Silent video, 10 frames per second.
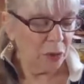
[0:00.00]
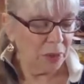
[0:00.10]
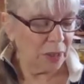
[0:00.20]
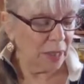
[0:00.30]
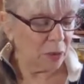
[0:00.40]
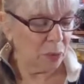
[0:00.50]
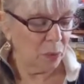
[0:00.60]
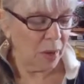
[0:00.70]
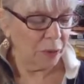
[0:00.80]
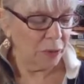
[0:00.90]
to assess
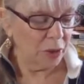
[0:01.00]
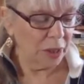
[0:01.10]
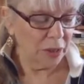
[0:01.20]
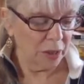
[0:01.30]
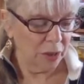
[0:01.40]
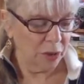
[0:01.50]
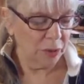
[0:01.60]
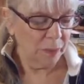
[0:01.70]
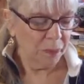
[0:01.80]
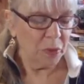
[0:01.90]
whether to
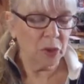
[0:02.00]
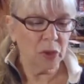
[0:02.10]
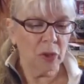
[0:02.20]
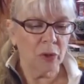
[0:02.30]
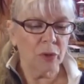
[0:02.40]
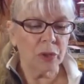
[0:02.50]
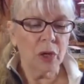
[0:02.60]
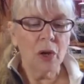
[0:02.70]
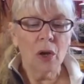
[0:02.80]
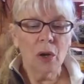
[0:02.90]
continue, to close,
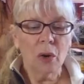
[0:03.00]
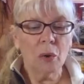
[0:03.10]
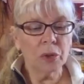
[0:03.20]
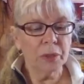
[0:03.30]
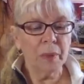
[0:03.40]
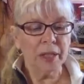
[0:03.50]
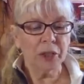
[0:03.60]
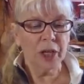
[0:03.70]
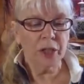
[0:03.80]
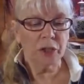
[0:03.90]
or to make
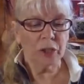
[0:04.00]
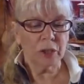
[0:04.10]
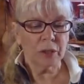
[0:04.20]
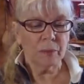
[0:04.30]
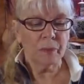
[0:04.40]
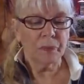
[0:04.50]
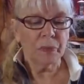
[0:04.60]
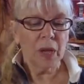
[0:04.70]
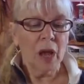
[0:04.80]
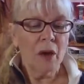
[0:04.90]
changes.
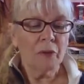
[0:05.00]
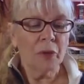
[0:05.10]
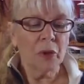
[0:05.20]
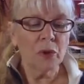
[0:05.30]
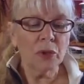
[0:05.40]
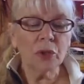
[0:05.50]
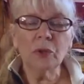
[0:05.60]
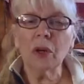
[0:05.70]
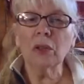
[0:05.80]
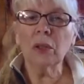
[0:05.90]
For those
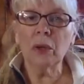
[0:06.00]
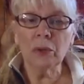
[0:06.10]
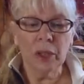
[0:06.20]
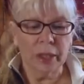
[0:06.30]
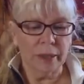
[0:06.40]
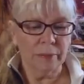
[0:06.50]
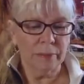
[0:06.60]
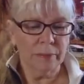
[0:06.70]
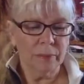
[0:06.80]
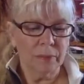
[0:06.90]
who are lonely,
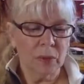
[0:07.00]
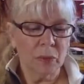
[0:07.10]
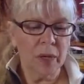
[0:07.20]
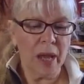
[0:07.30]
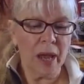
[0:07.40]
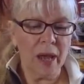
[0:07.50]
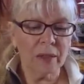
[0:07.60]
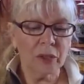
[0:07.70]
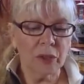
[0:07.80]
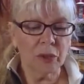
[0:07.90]
we
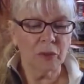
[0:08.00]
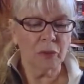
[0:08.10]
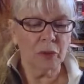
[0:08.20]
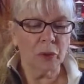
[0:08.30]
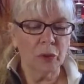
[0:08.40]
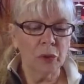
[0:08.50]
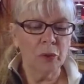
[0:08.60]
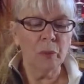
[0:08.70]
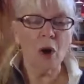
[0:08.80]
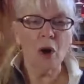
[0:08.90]
ask you, for
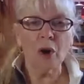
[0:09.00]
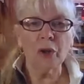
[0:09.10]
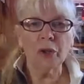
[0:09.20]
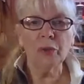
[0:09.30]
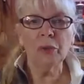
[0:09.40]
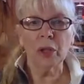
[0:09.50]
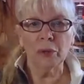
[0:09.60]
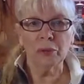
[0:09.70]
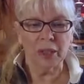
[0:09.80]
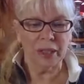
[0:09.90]
whom are you
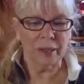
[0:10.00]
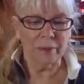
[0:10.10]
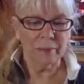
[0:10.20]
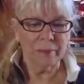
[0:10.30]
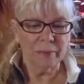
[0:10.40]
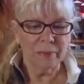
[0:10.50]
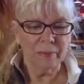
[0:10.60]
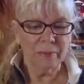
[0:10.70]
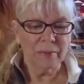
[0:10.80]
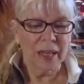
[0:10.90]
lonely?
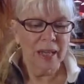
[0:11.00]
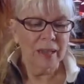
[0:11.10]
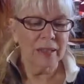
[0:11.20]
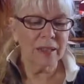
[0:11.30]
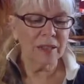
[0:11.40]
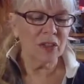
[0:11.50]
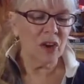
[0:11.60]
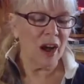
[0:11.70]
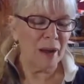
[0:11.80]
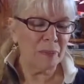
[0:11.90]
This is an
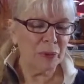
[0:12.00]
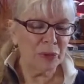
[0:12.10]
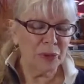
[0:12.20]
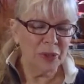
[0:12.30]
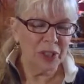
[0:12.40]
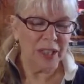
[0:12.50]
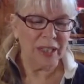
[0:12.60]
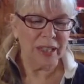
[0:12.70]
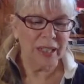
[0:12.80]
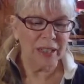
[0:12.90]
opportunity
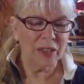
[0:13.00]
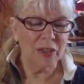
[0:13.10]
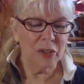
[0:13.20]
to get to